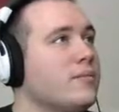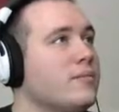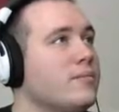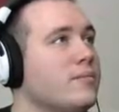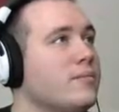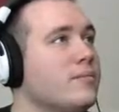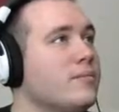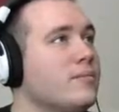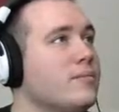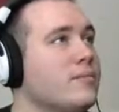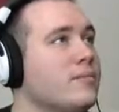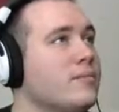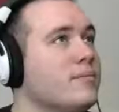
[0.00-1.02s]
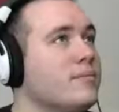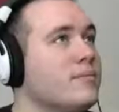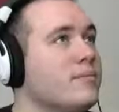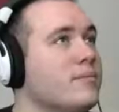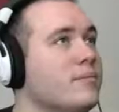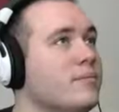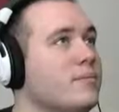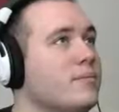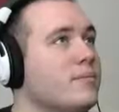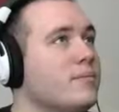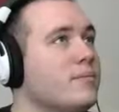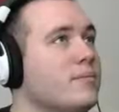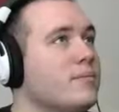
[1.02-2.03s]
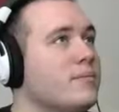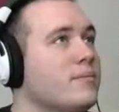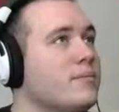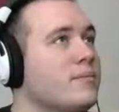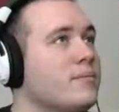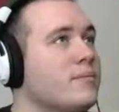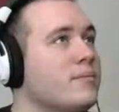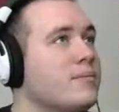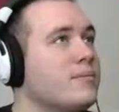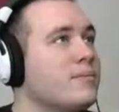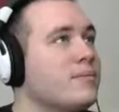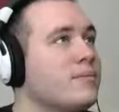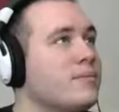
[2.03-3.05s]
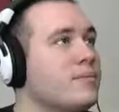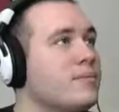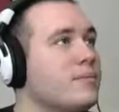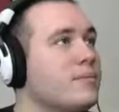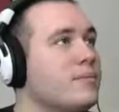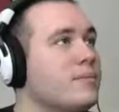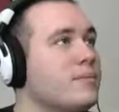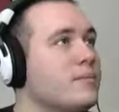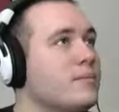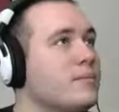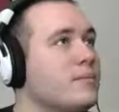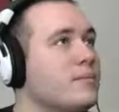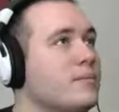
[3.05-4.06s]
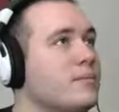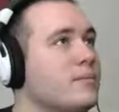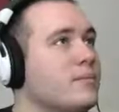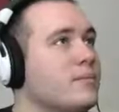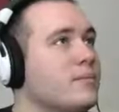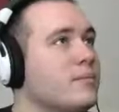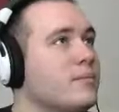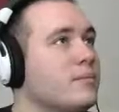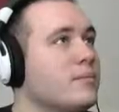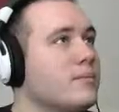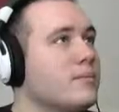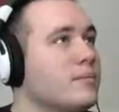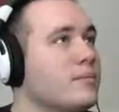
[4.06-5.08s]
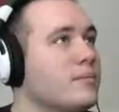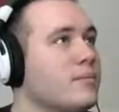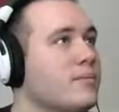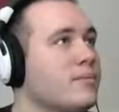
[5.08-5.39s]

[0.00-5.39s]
(no one is talking)